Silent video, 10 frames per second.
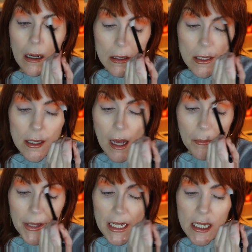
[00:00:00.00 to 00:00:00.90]

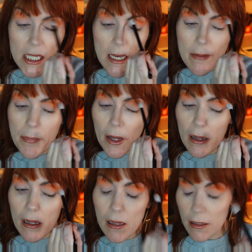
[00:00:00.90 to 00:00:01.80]
Something
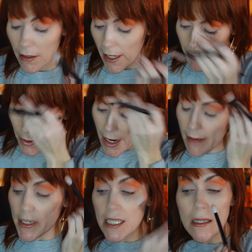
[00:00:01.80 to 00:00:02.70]
simple, I
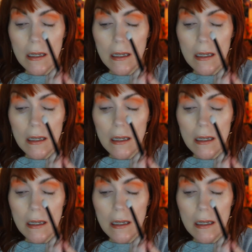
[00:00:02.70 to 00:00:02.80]
promise.